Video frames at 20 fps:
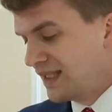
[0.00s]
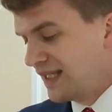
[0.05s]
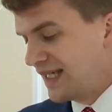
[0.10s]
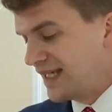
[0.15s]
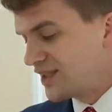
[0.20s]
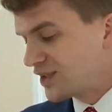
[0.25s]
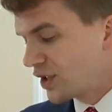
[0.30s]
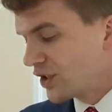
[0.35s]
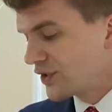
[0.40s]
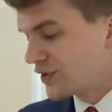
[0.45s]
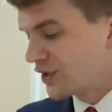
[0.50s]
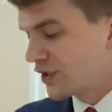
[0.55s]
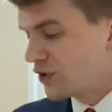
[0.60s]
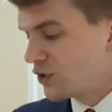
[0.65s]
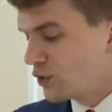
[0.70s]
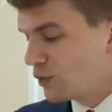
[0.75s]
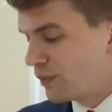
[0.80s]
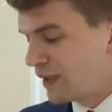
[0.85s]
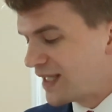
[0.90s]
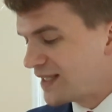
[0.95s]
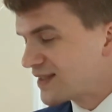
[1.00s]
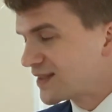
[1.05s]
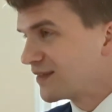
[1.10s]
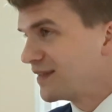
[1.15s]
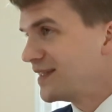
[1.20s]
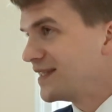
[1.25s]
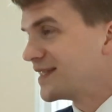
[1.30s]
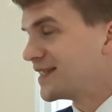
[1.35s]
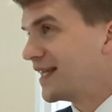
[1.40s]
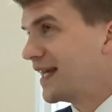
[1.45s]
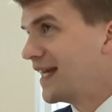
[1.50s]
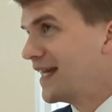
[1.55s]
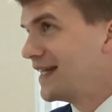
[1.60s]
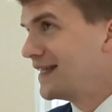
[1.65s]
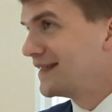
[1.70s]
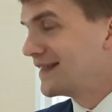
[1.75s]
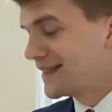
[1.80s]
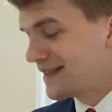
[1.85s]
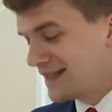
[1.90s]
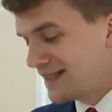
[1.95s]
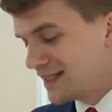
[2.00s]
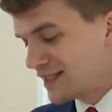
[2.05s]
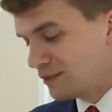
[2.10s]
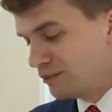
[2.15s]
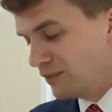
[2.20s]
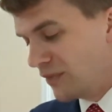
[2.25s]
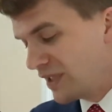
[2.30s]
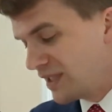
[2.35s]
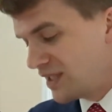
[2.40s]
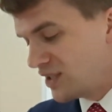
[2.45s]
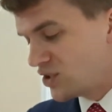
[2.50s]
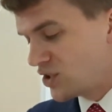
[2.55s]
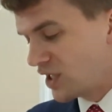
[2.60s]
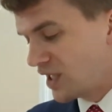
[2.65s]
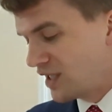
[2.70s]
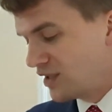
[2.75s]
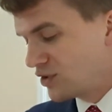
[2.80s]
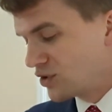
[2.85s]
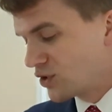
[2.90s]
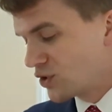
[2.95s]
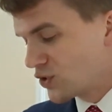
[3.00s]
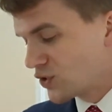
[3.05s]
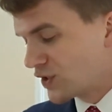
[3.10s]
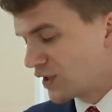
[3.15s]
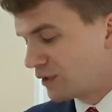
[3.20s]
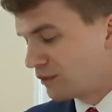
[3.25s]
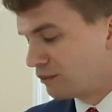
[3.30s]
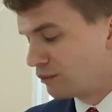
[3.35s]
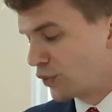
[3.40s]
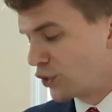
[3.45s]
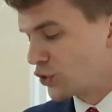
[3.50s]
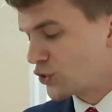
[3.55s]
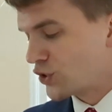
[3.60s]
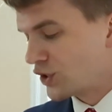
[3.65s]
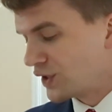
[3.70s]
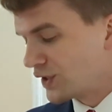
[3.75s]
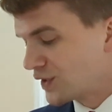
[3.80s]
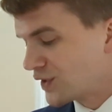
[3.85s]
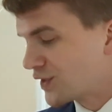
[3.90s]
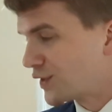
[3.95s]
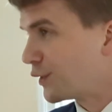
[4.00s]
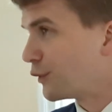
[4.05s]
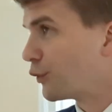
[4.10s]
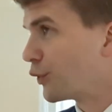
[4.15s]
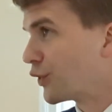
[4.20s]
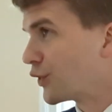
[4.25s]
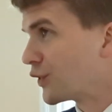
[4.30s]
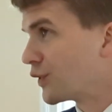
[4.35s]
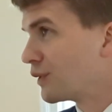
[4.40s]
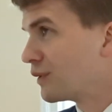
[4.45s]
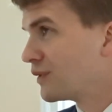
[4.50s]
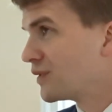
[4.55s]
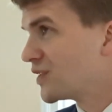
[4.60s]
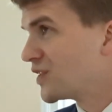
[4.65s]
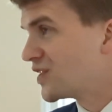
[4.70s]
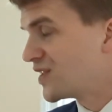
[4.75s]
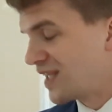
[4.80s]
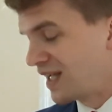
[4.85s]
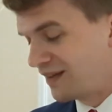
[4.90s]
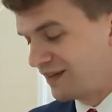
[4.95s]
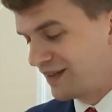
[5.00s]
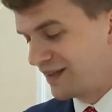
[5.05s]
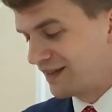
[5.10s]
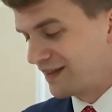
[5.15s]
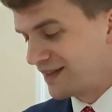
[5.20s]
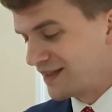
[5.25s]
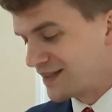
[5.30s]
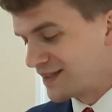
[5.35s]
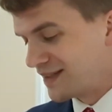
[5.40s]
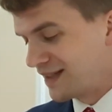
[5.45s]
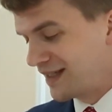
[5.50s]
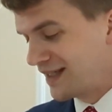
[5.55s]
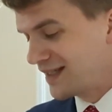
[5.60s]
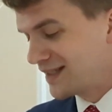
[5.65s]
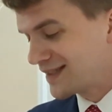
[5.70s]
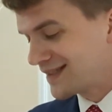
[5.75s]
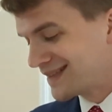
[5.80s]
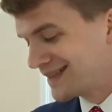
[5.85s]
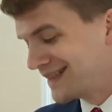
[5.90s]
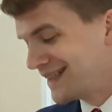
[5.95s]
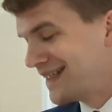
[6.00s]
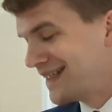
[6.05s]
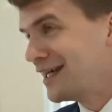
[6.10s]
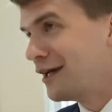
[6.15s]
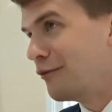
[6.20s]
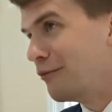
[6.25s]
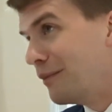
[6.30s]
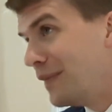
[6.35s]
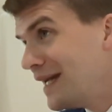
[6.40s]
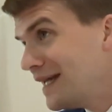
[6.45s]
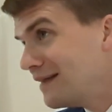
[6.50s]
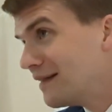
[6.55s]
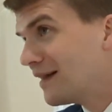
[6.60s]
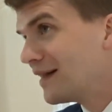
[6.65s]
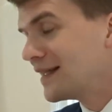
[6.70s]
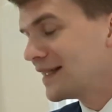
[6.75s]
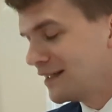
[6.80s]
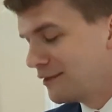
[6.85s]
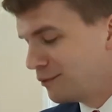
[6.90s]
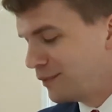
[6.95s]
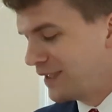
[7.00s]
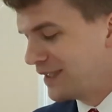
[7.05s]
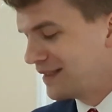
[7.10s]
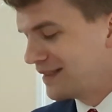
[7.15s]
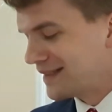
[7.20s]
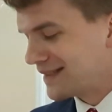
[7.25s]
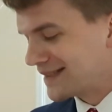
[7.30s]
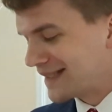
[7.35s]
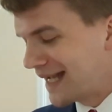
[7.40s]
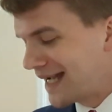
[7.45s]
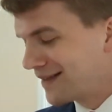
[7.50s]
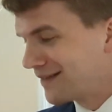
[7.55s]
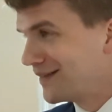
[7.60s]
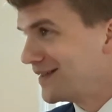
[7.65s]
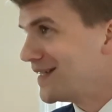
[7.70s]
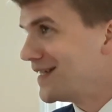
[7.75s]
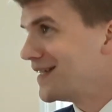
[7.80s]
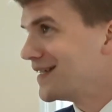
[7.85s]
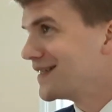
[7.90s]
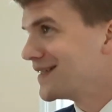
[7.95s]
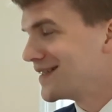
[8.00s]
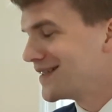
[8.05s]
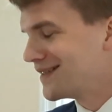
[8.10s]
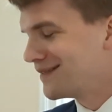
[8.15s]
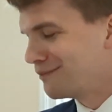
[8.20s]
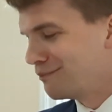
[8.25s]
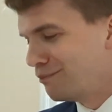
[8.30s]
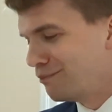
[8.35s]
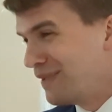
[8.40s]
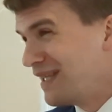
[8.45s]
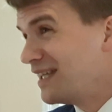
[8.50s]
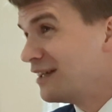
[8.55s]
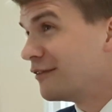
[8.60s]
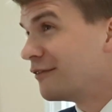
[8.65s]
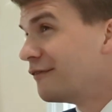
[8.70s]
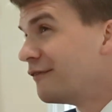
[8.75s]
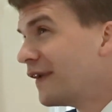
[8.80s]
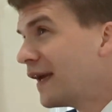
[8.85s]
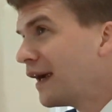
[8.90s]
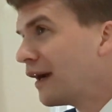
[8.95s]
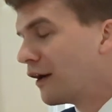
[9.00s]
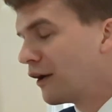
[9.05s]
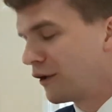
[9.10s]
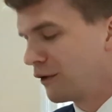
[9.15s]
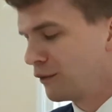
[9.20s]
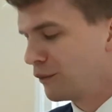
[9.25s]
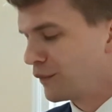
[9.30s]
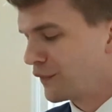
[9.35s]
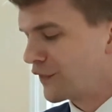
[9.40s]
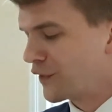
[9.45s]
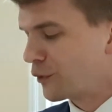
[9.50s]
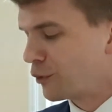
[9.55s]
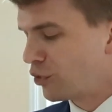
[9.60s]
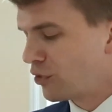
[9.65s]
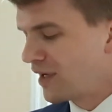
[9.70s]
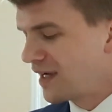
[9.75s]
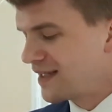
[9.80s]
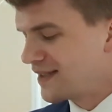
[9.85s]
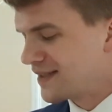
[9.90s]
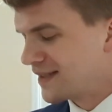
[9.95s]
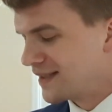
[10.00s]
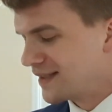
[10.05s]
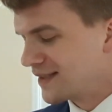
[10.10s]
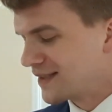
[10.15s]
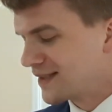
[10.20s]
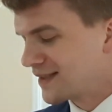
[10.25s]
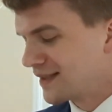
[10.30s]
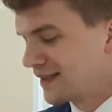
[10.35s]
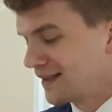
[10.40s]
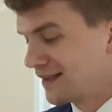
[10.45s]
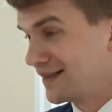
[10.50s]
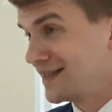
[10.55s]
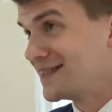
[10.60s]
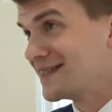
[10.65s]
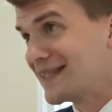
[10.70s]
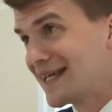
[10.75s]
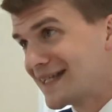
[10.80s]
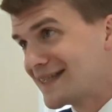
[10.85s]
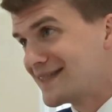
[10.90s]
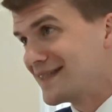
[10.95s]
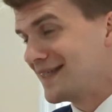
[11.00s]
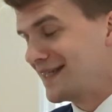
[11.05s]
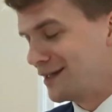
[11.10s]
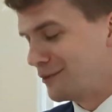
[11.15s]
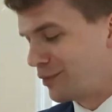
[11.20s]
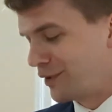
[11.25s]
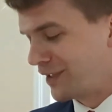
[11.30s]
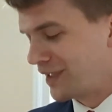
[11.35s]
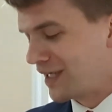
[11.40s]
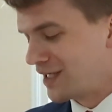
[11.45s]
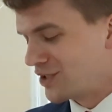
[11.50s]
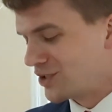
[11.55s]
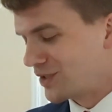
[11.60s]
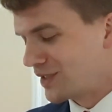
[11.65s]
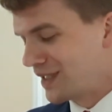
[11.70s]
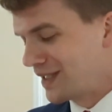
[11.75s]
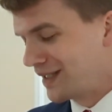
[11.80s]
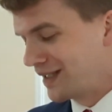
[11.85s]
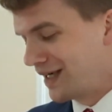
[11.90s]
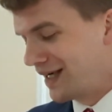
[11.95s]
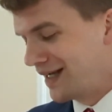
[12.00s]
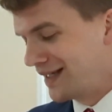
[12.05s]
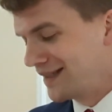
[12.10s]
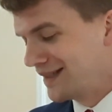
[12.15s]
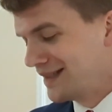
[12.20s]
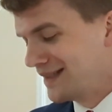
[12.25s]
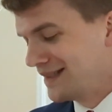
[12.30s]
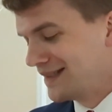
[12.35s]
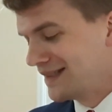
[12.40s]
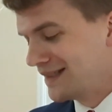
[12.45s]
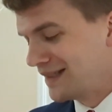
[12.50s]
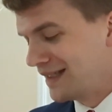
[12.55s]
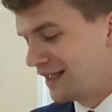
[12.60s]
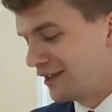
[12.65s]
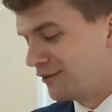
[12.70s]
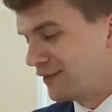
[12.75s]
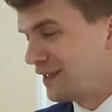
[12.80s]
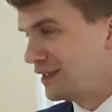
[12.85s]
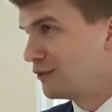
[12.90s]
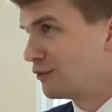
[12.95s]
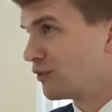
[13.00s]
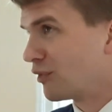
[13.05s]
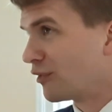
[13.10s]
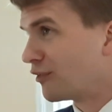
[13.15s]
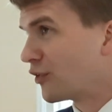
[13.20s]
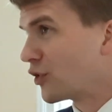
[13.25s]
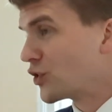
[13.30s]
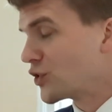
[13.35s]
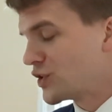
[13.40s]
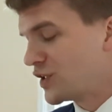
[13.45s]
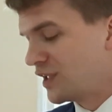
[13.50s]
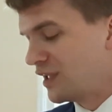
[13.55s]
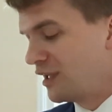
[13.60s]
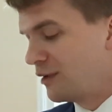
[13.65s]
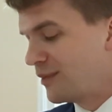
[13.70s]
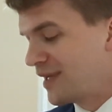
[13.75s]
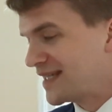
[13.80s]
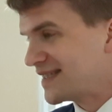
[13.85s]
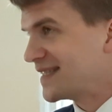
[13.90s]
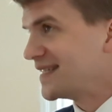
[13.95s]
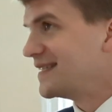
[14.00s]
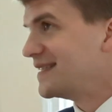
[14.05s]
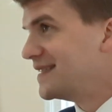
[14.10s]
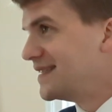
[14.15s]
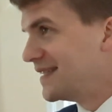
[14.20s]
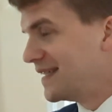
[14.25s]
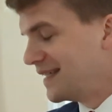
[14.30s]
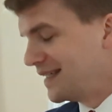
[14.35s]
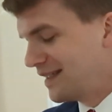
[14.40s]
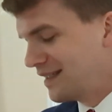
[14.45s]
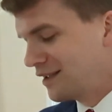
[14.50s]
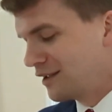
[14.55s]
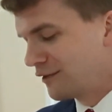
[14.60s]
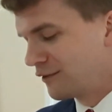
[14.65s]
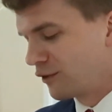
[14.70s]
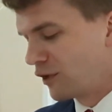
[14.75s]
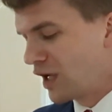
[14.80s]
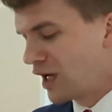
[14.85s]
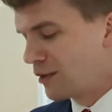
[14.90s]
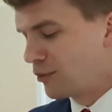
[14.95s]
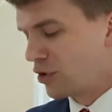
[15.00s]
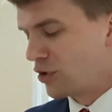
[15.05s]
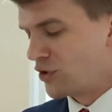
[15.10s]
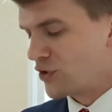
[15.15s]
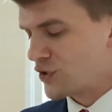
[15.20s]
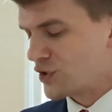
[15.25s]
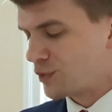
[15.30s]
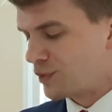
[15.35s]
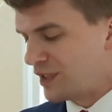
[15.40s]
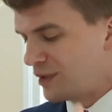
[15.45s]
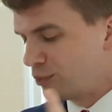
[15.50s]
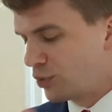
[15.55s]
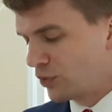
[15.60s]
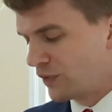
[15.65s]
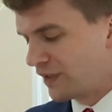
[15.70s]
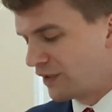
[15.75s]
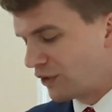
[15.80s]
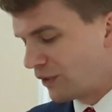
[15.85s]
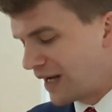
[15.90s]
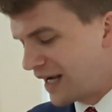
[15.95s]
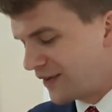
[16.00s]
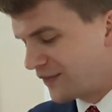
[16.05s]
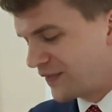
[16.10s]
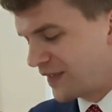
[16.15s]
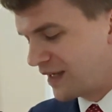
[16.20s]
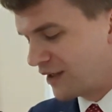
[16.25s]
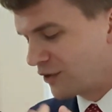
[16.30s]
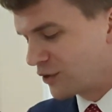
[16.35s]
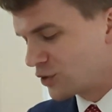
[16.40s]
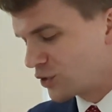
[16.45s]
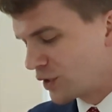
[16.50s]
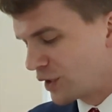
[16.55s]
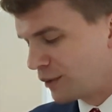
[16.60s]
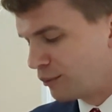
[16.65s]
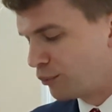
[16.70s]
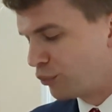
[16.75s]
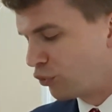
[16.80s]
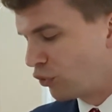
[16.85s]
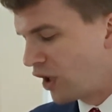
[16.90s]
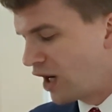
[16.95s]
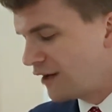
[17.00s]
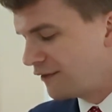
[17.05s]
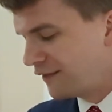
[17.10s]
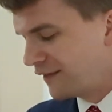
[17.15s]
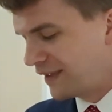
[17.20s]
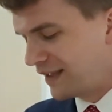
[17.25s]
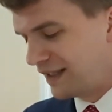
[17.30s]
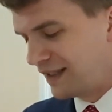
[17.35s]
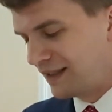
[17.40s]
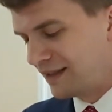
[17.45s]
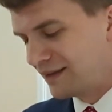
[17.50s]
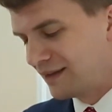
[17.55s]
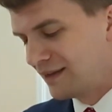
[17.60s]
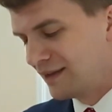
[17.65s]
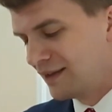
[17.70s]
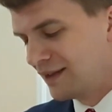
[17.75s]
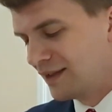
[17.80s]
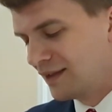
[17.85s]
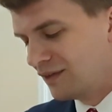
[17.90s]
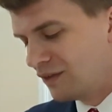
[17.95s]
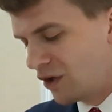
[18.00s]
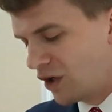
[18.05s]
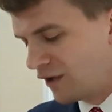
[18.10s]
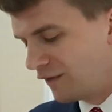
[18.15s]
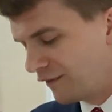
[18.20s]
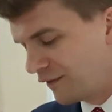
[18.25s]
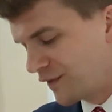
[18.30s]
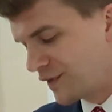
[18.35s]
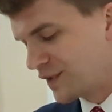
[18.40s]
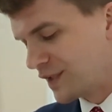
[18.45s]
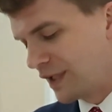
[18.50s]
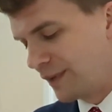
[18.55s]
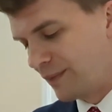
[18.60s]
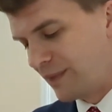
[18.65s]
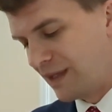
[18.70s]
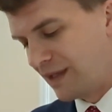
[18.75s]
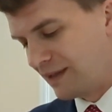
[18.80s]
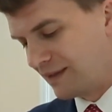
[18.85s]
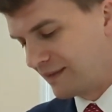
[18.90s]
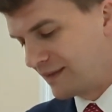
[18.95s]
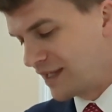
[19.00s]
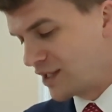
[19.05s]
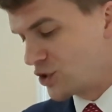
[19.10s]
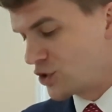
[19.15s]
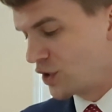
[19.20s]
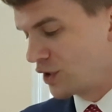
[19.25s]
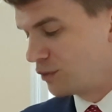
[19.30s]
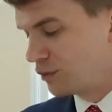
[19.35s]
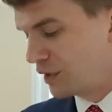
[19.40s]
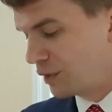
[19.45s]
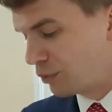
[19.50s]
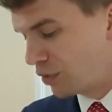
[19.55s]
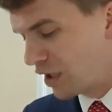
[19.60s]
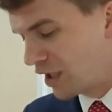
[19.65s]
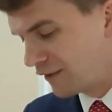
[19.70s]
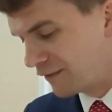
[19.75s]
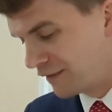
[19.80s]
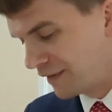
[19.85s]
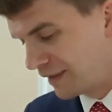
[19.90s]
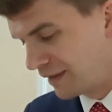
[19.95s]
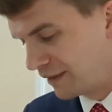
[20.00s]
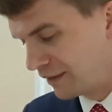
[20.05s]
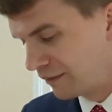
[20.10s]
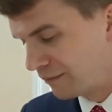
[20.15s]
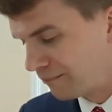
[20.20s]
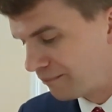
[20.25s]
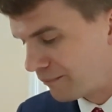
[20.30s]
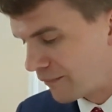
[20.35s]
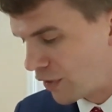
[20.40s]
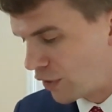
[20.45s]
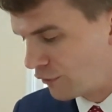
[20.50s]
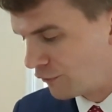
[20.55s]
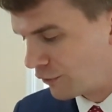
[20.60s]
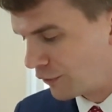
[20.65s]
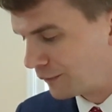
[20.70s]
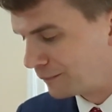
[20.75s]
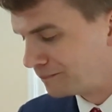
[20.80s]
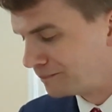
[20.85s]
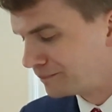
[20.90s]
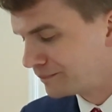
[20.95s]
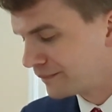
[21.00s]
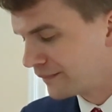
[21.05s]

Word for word: He's also basically saying that these money changers and merchants that were selling these things may not have been exactly being fair with their prices. At least that's the implication I got if he refers to them as a den of robbers, people that are out there profiting off of something they shouldn't be profiting over.